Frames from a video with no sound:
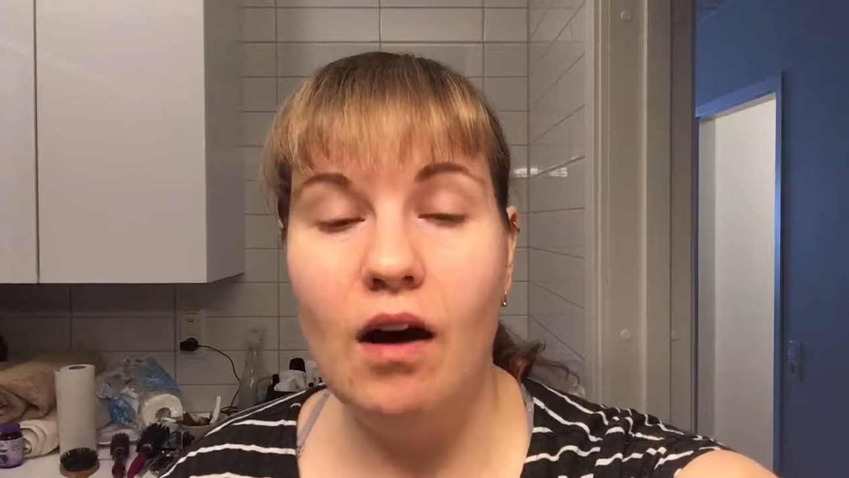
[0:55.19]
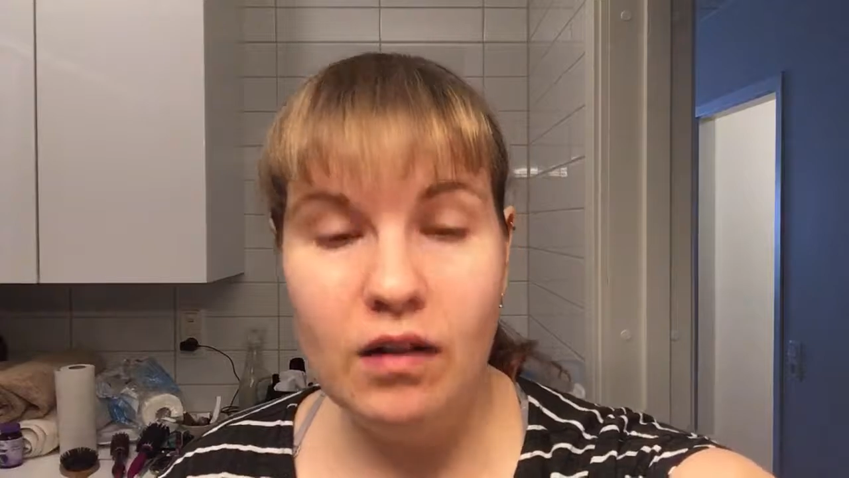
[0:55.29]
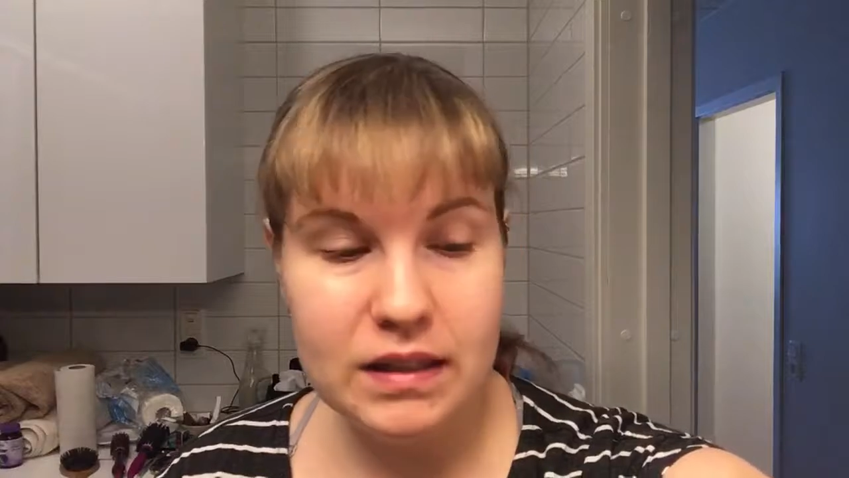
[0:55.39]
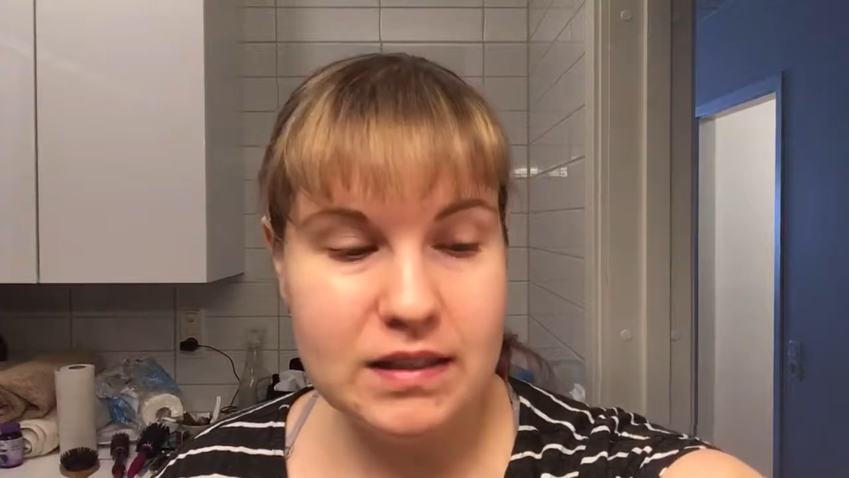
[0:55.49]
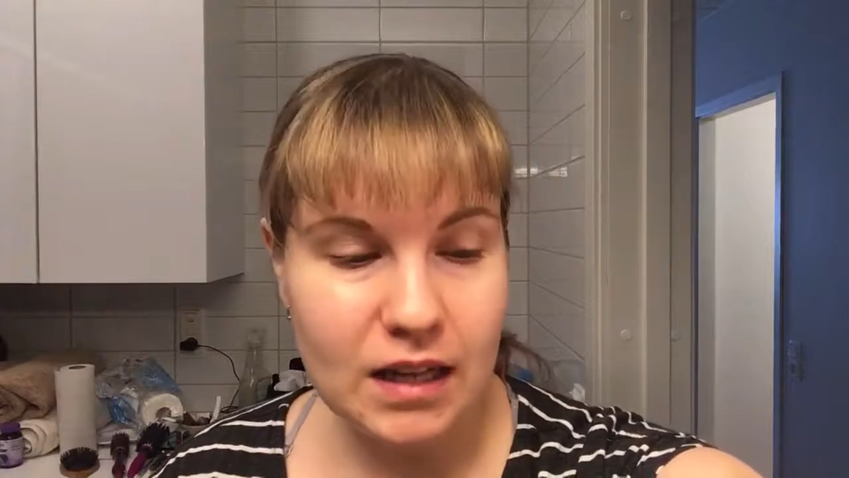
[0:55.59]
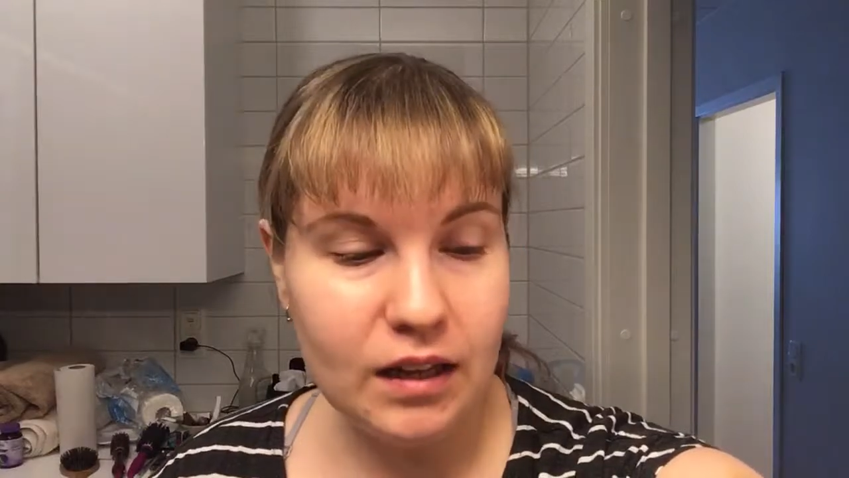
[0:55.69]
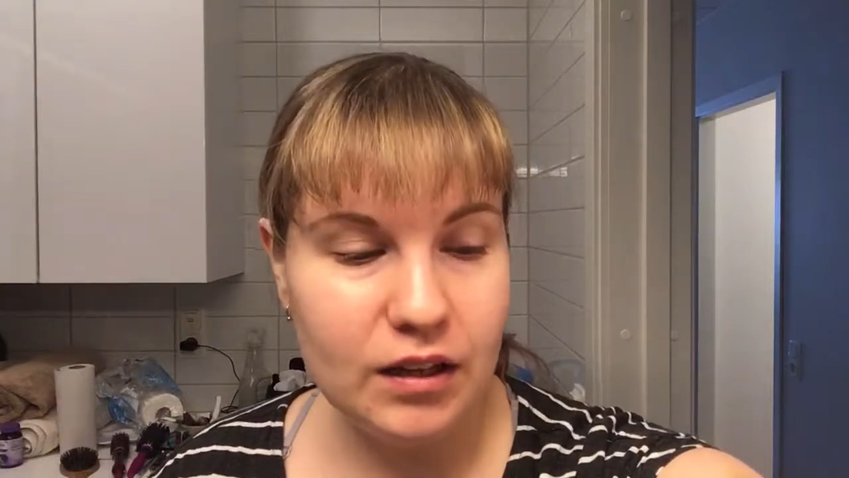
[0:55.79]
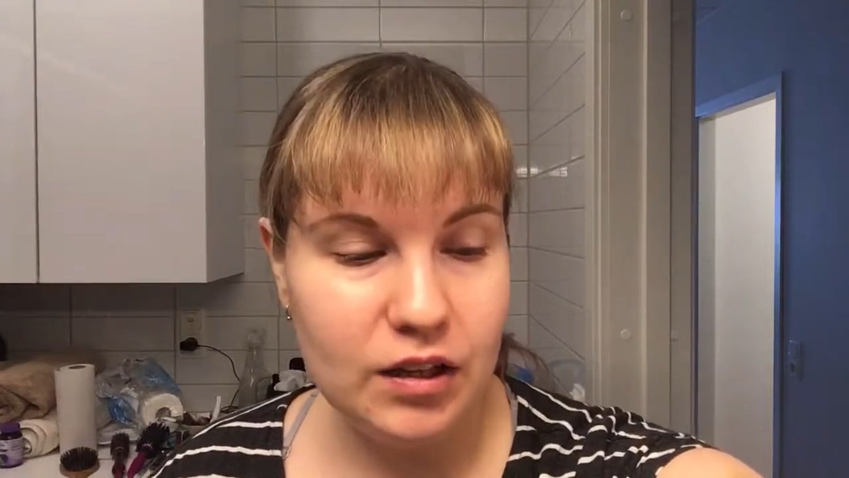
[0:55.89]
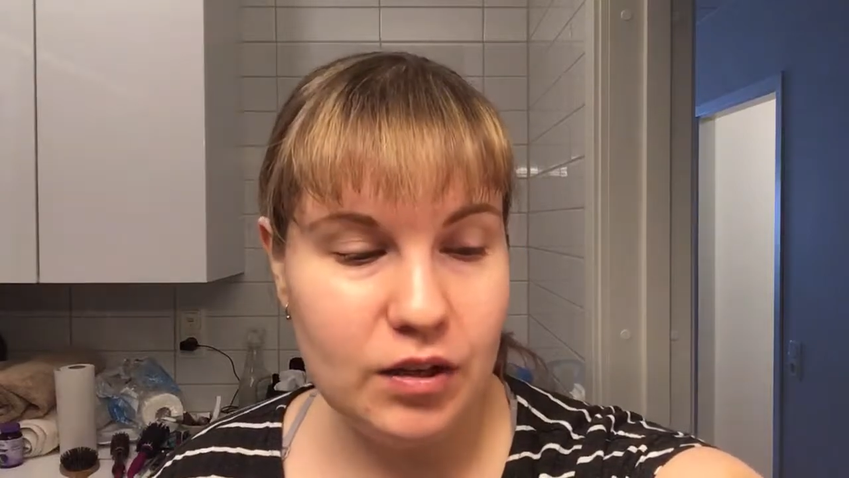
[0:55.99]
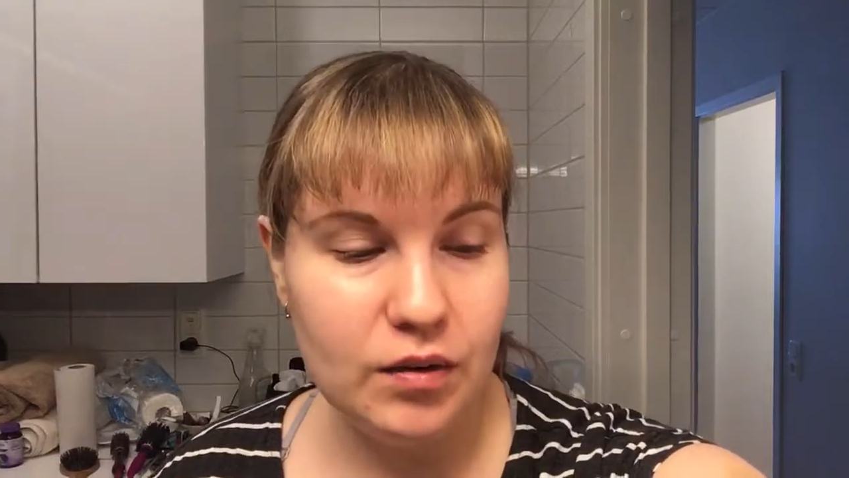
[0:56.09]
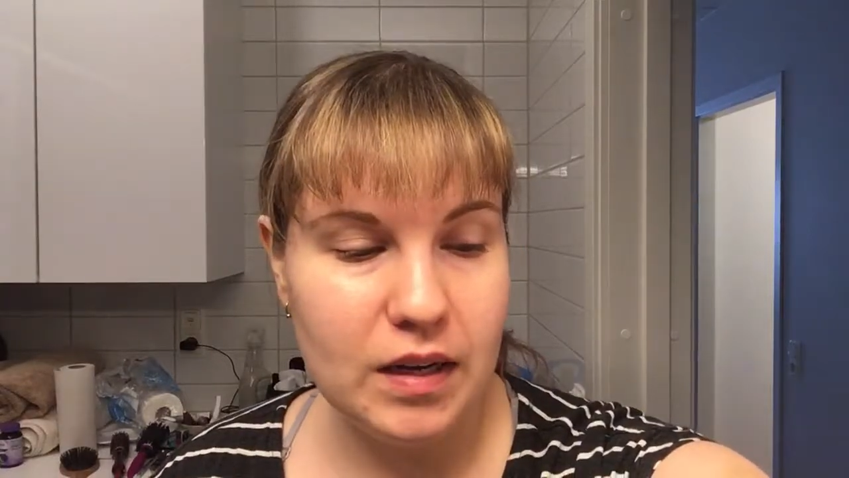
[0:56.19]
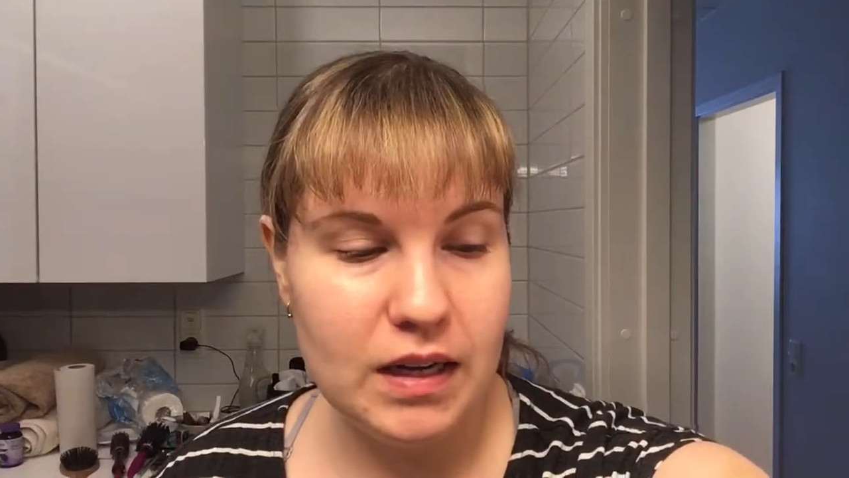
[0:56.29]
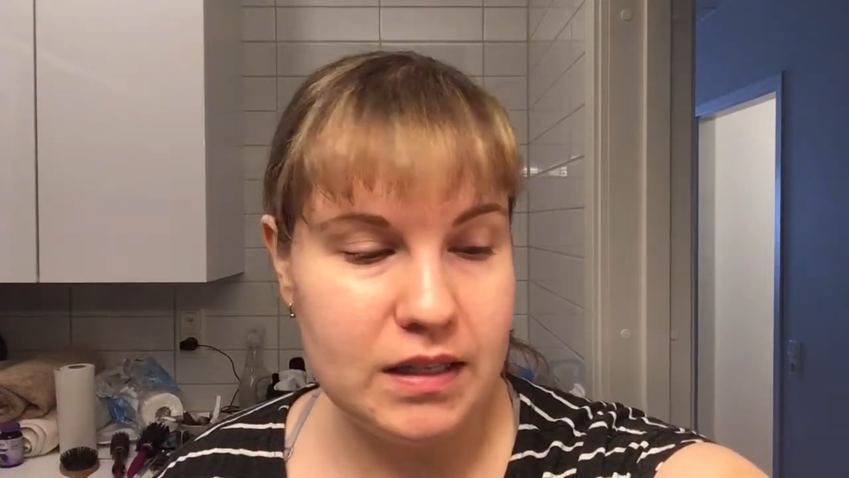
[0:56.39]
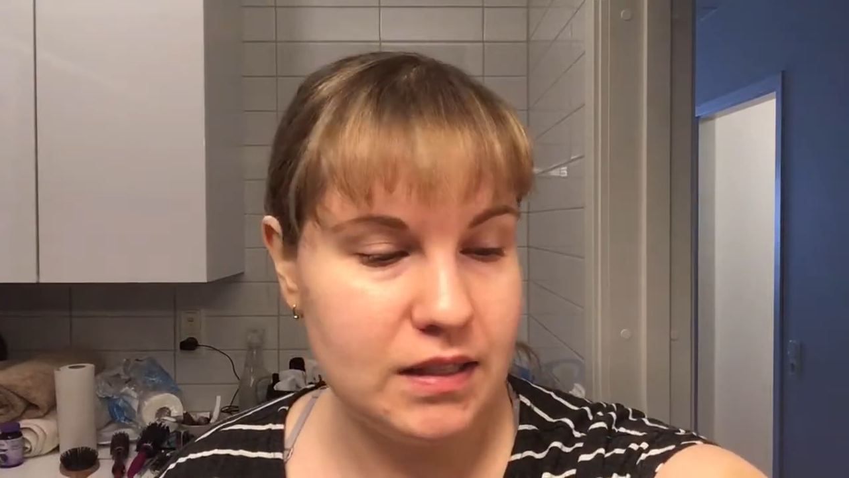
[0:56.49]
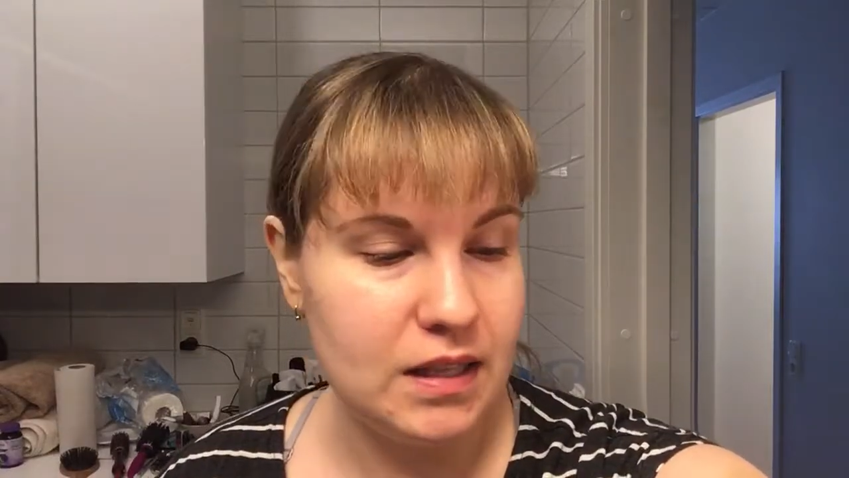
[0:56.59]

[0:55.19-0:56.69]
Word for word: all it's telling you is